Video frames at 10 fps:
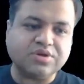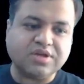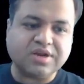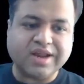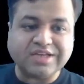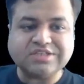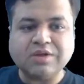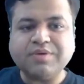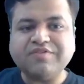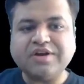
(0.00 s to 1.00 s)
Irrational
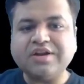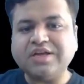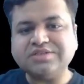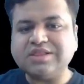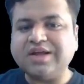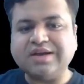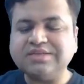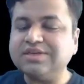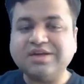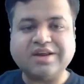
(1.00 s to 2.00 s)
power irrational, that
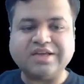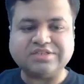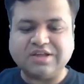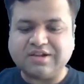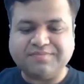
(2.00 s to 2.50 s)
is rational.